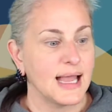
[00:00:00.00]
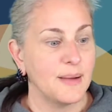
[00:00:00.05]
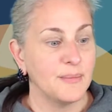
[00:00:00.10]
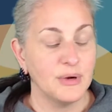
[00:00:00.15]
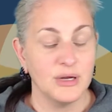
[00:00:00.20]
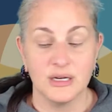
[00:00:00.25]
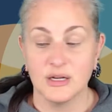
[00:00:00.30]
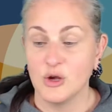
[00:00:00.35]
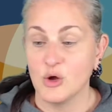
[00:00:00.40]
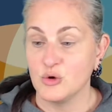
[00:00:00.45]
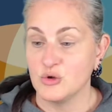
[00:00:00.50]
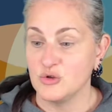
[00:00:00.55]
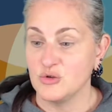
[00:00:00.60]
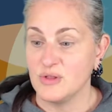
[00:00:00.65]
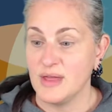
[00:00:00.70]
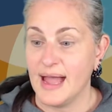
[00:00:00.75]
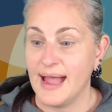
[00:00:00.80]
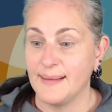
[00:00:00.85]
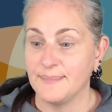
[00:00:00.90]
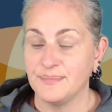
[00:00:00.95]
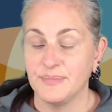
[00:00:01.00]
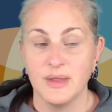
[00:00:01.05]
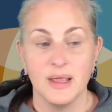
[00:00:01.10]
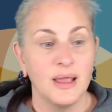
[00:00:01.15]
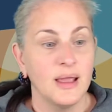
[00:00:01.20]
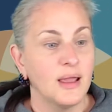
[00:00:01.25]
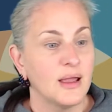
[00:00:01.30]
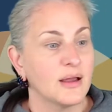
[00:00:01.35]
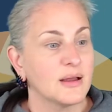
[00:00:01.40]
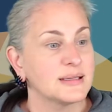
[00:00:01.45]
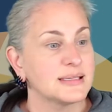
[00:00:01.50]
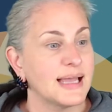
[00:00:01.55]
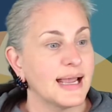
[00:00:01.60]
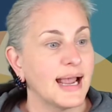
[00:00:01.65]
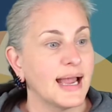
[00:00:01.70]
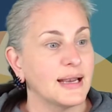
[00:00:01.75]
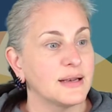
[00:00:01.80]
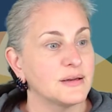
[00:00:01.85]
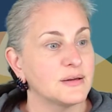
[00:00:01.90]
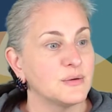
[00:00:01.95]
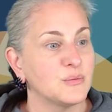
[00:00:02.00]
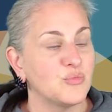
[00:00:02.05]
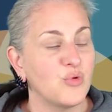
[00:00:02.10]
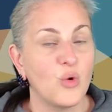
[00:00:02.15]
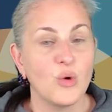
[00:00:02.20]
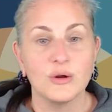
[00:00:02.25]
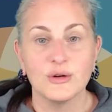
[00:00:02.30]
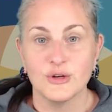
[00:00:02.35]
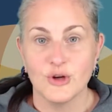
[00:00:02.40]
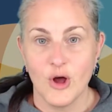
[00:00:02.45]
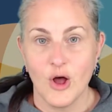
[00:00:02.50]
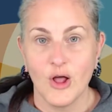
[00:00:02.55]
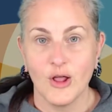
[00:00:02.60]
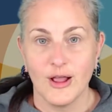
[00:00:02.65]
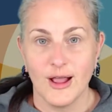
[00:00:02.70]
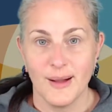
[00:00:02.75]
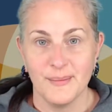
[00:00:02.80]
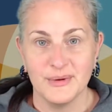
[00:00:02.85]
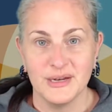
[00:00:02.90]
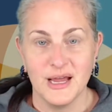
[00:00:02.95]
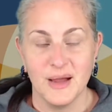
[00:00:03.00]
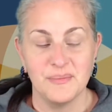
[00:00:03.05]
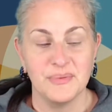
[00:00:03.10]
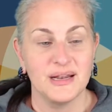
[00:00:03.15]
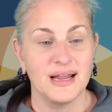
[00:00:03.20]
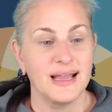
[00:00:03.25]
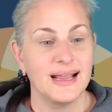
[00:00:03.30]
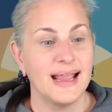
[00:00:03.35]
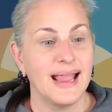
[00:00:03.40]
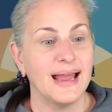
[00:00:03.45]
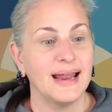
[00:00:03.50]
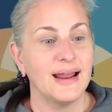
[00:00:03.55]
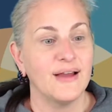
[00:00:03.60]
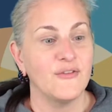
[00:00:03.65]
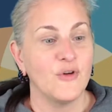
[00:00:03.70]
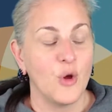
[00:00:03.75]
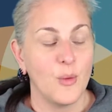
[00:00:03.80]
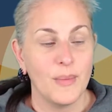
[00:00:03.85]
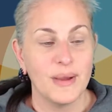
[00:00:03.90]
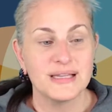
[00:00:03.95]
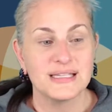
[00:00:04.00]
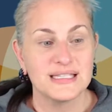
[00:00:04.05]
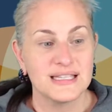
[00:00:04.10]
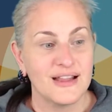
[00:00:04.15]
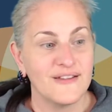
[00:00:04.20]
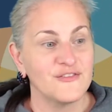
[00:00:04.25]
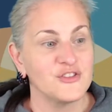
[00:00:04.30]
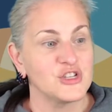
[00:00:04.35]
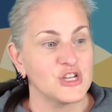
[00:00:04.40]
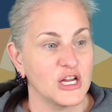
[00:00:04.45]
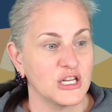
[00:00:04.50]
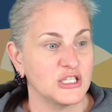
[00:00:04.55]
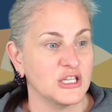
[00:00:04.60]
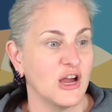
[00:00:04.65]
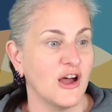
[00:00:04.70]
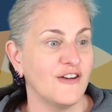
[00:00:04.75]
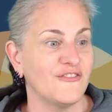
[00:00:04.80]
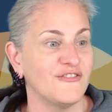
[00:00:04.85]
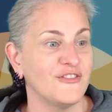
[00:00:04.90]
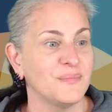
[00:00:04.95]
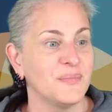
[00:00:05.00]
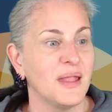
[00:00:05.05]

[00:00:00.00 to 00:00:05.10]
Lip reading: I'm going to go do that because I got an important call coming up and I can't have all my stuff shutting off.